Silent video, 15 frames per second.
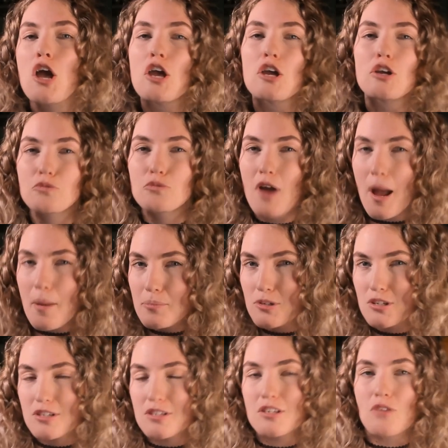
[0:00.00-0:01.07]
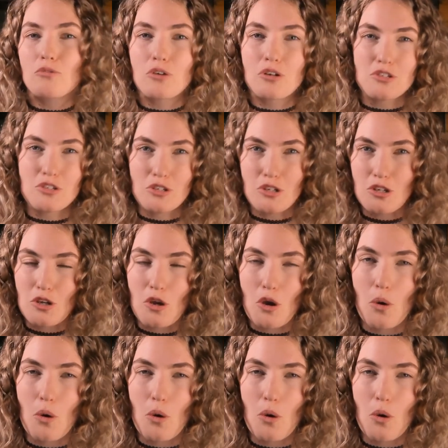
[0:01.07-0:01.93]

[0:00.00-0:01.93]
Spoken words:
enraptures Rostigue